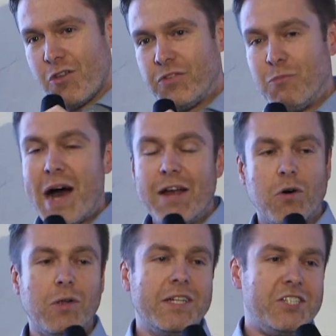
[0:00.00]
So my
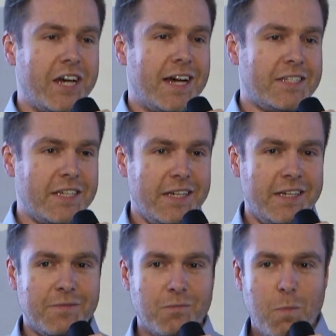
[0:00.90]
role at
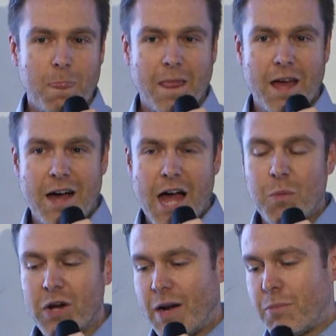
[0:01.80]
GIC, I
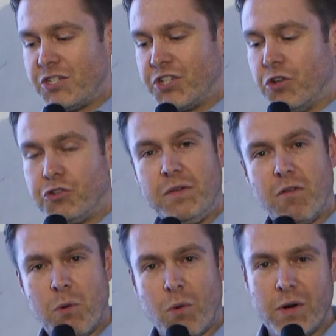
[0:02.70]
work on a project called
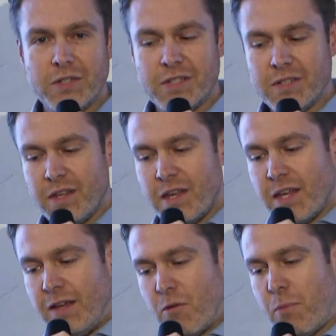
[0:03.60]
U-Report.
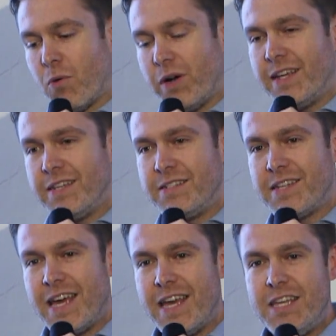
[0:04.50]
U-Report is
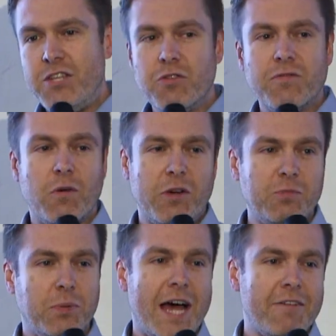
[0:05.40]
a
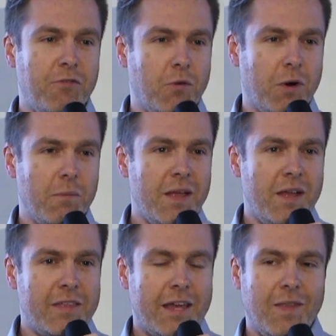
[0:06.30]
youth-focused platform
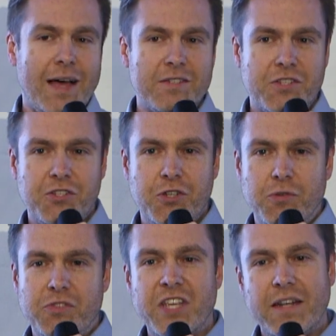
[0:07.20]
that allows us
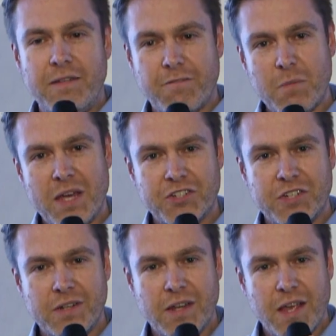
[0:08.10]
to send
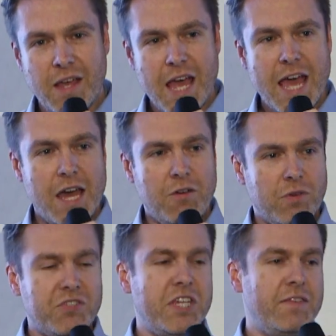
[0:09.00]
information
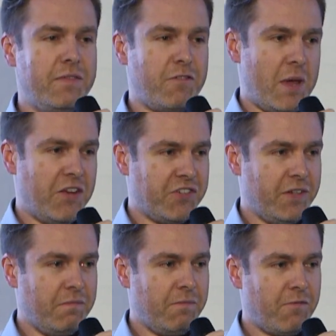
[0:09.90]
and receive
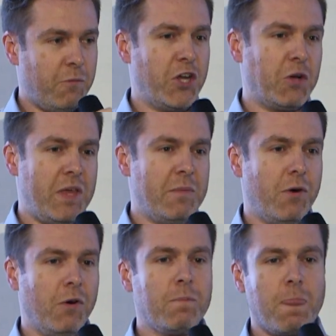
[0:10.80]
information from young
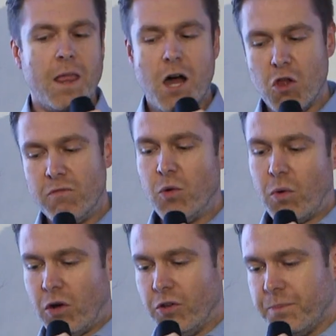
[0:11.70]
people all over the
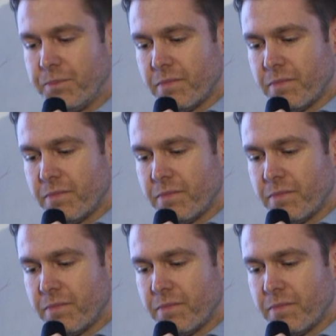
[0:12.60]
world.